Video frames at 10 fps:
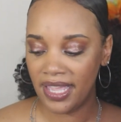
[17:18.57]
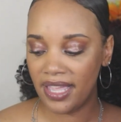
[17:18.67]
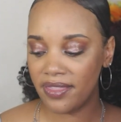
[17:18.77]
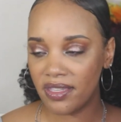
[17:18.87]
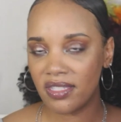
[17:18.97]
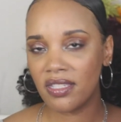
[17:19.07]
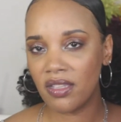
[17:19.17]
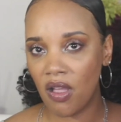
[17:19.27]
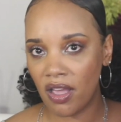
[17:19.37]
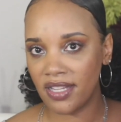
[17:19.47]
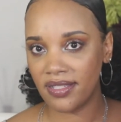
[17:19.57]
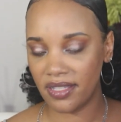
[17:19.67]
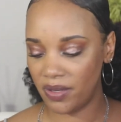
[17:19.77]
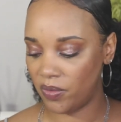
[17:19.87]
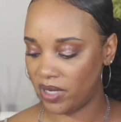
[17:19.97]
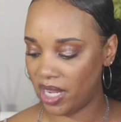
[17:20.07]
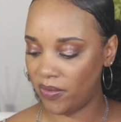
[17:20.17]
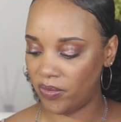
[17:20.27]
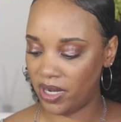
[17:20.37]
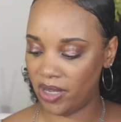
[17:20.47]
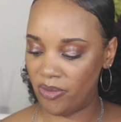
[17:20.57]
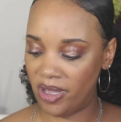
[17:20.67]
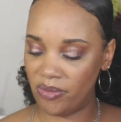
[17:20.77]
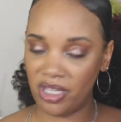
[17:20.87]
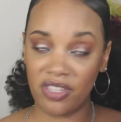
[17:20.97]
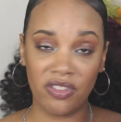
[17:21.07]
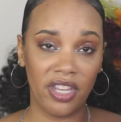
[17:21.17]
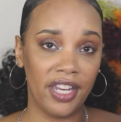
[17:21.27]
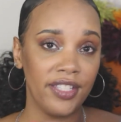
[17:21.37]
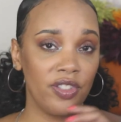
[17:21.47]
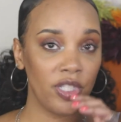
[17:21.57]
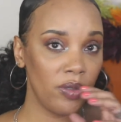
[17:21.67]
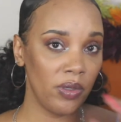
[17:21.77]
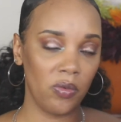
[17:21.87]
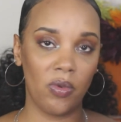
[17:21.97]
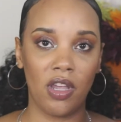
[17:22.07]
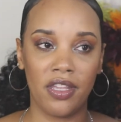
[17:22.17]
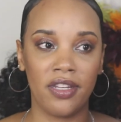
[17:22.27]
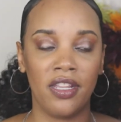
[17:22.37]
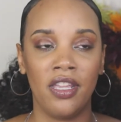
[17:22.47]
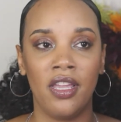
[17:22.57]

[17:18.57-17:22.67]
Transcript: and this is honestly what I would recommend because you're getting two in one.